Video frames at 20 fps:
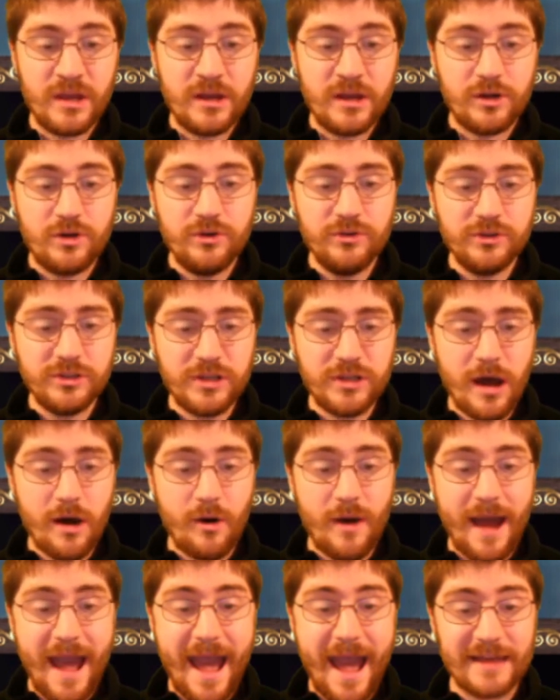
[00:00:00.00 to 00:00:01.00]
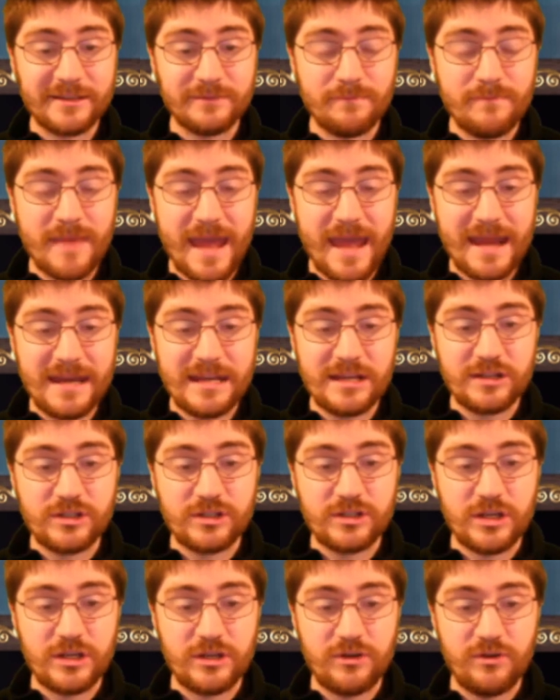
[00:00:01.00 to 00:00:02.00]
Cusco has managed
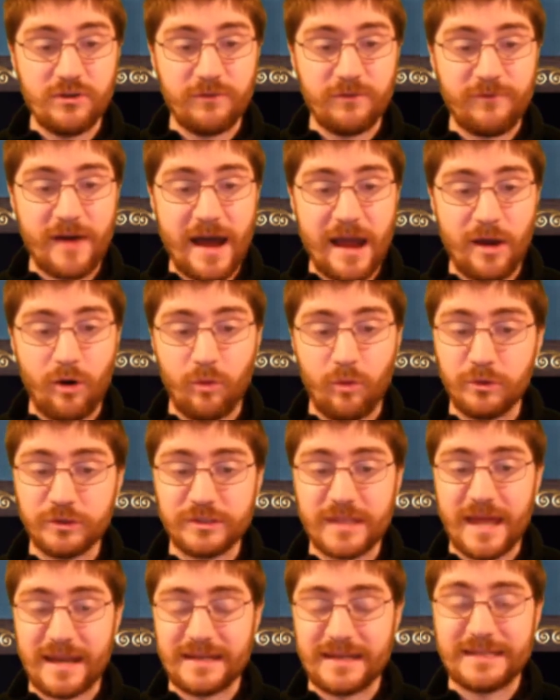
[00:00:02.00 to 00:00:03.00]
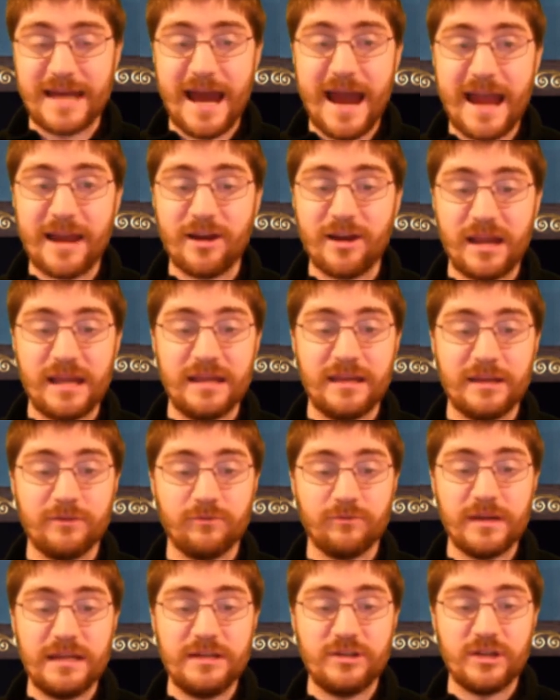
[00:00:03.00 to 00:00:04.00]
to unify almost that entire Incan
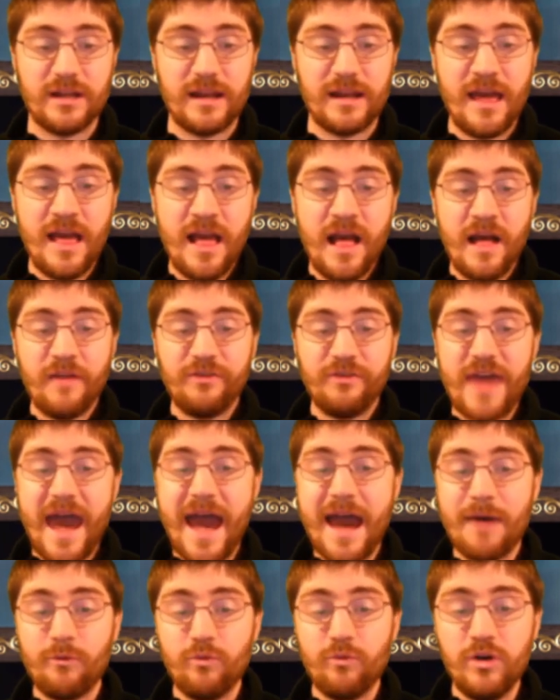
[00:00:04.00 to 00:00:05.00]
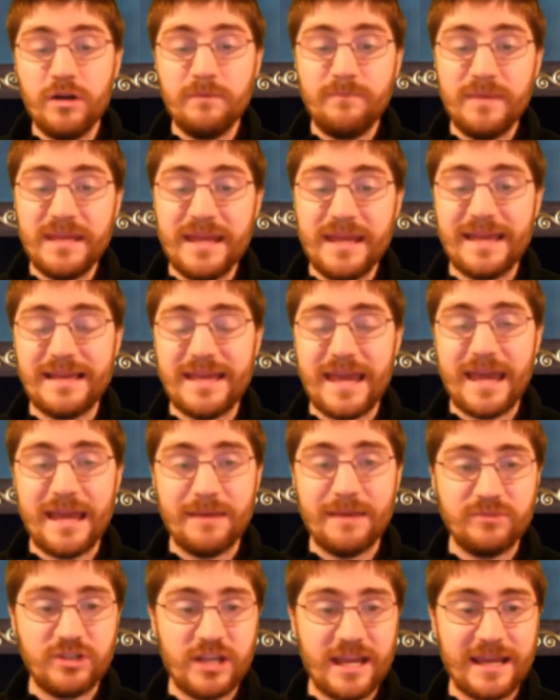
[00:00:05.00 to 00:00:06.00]
region. That would be a
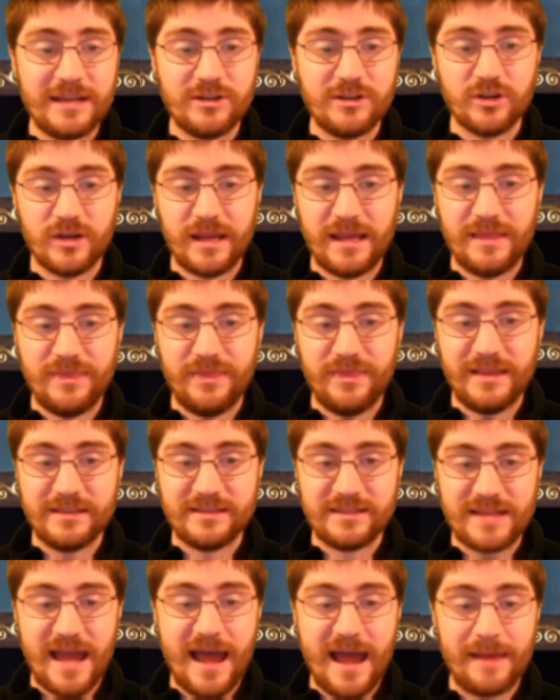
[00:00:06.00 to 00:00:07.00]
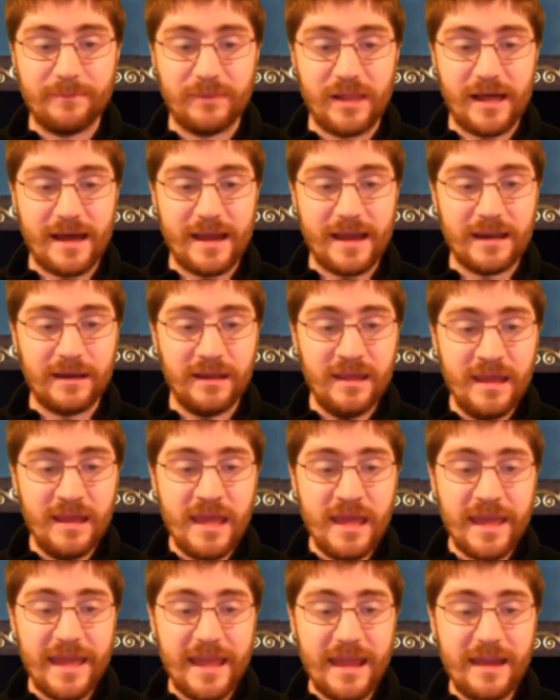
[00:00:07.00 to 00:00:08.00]
game changer in this timeline
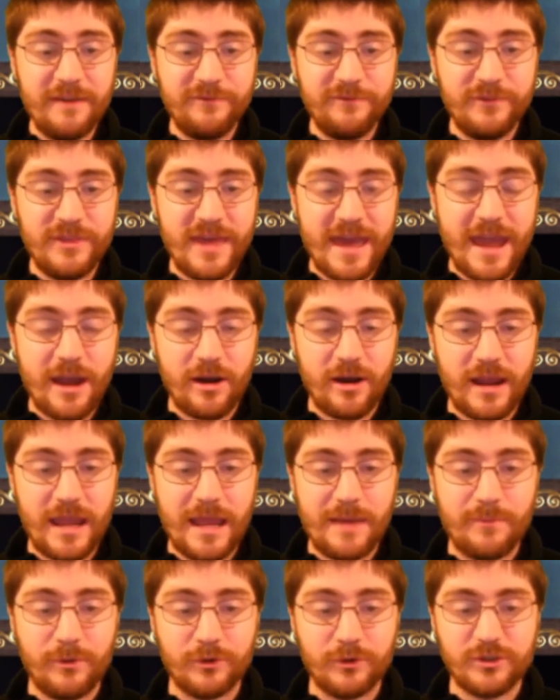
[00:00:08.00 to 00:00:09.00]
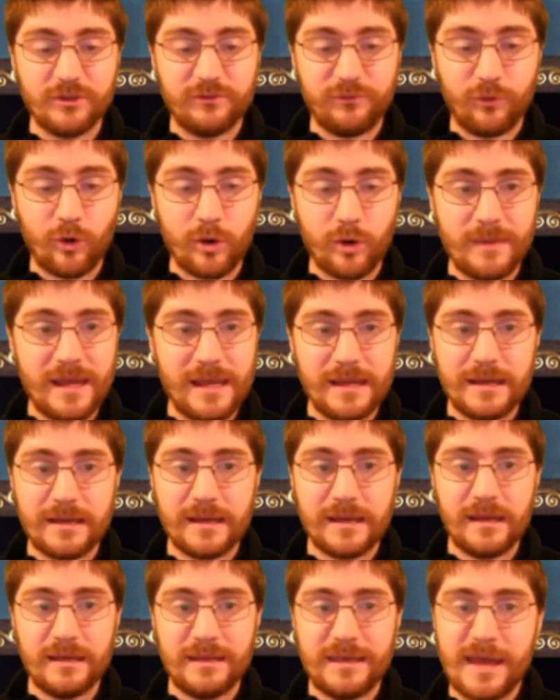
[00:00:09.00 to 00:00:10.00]
if they are able to form
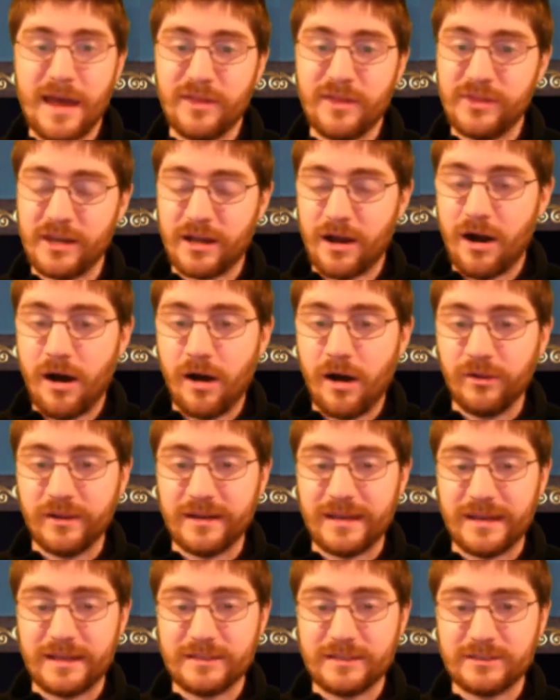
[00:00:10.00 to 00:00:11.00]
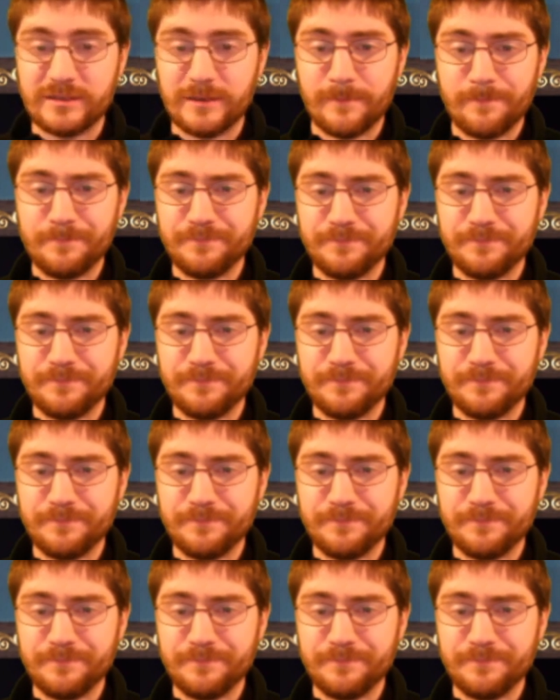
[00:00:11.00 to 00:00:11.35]
Inca, get the colonists.